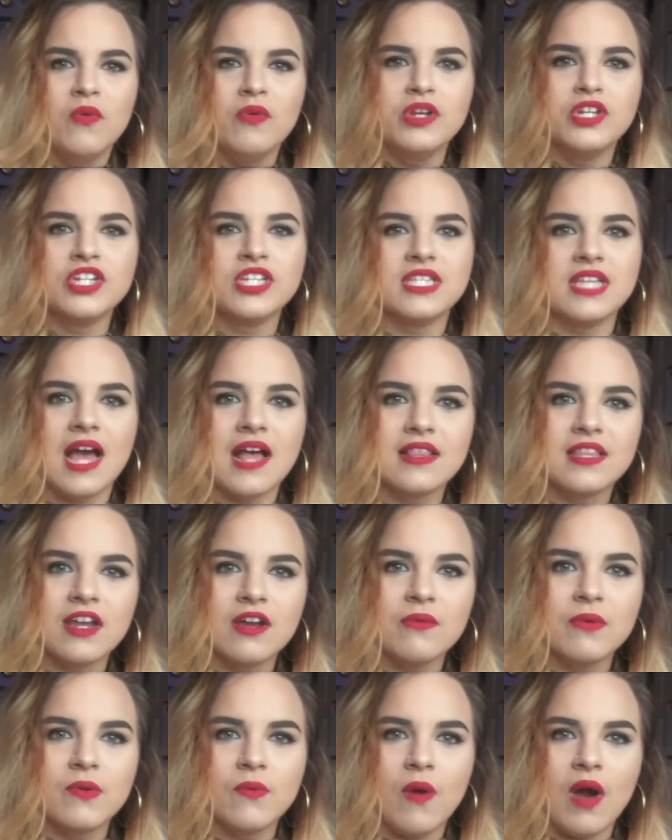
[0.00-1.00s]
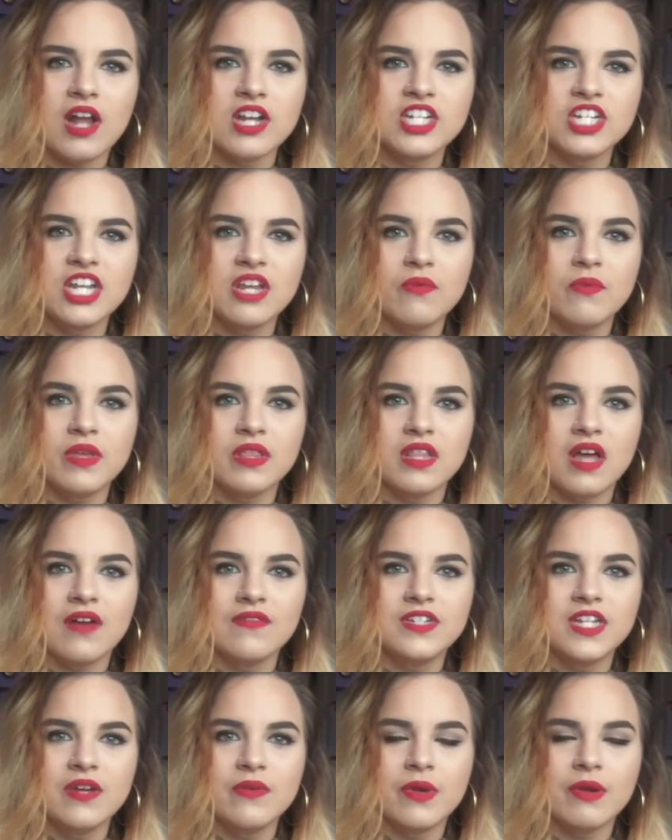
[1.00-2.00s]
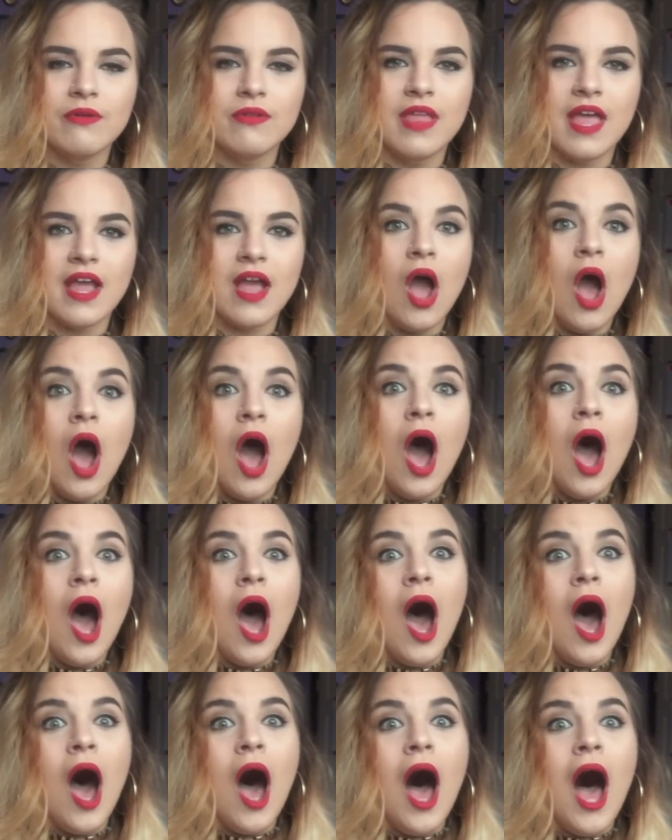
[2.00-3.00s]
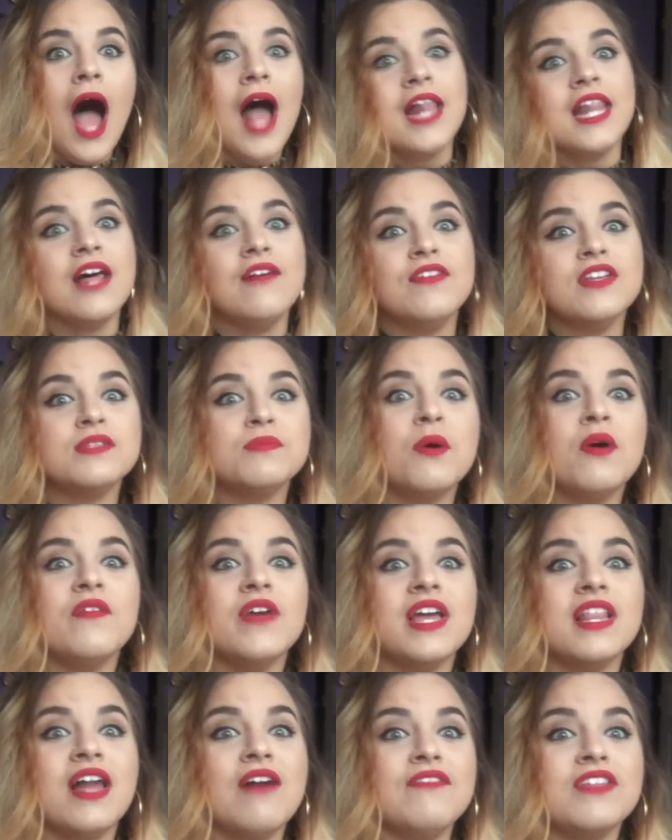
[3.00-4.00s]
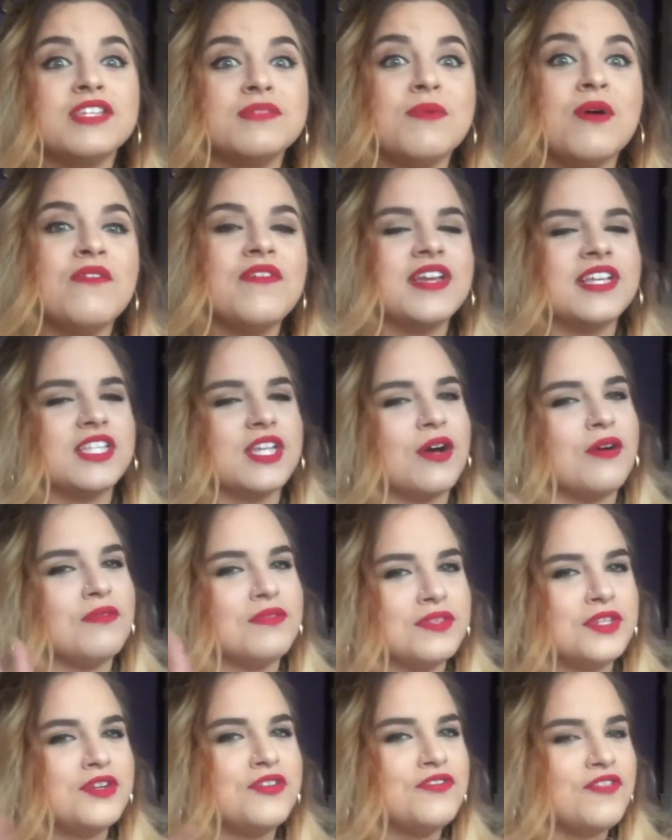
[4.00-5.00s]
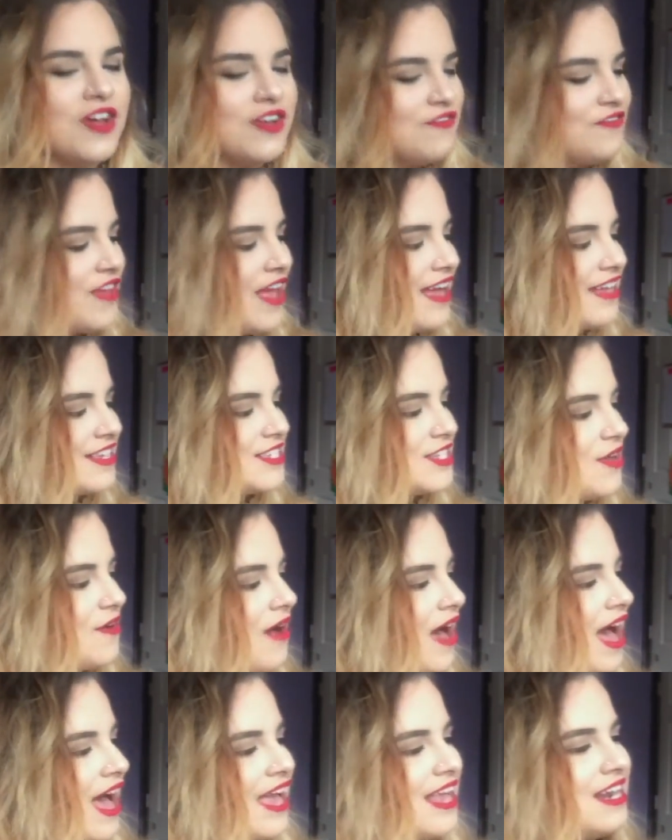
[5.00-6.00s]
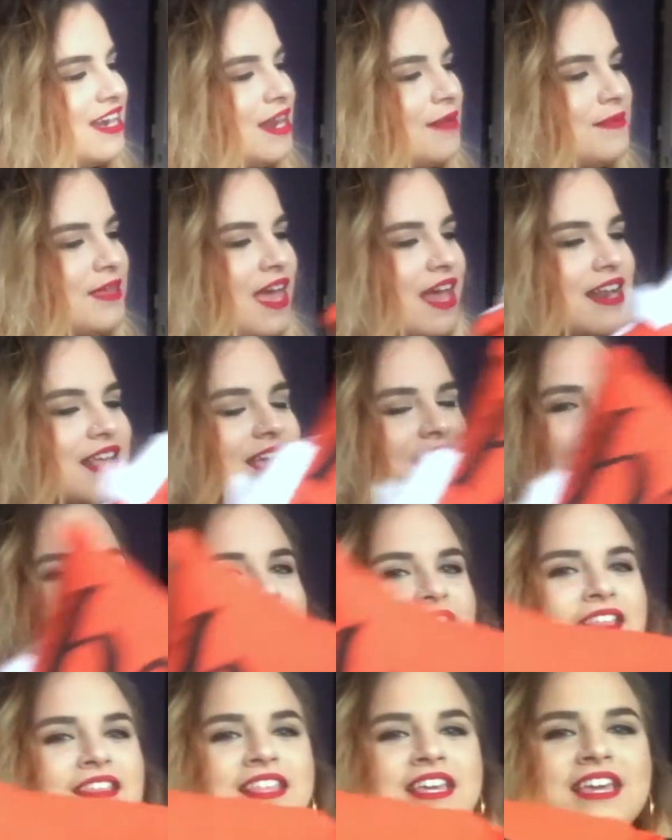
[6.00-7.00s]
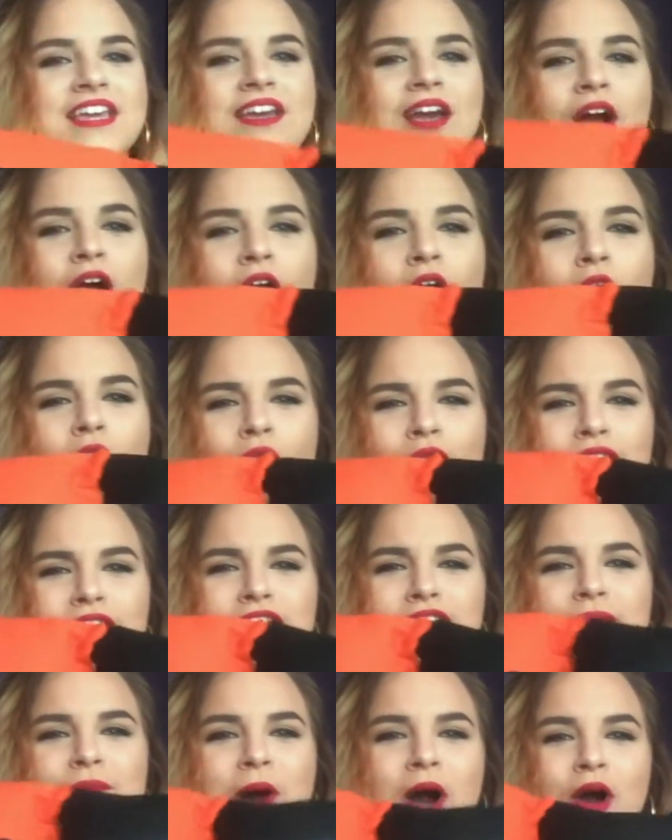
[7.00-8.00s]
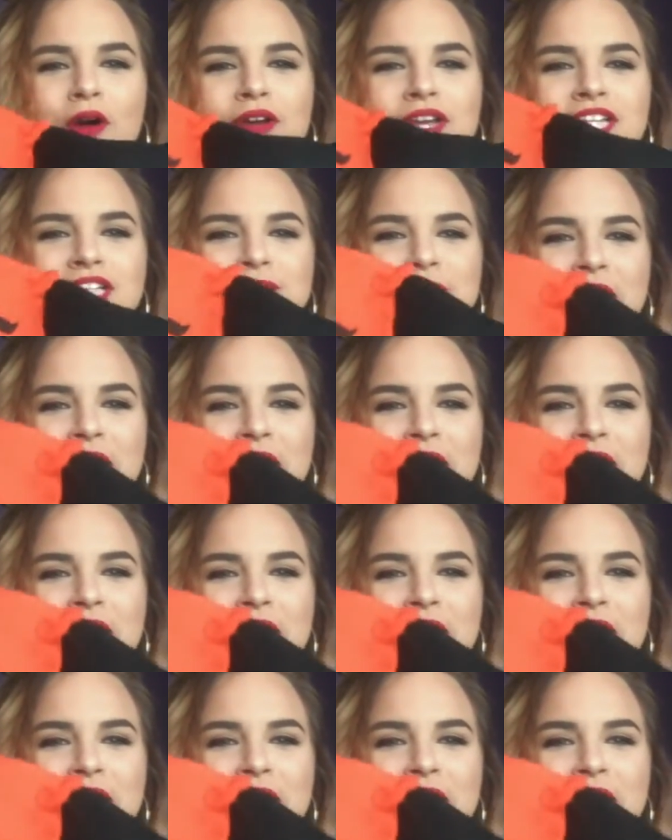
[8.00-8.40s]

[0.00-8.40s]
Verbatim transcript: we just sat there and we watched it and we loved it. We were like, oh, I love this movie. So little fun fact. So I ended up getting the Hocus Pocus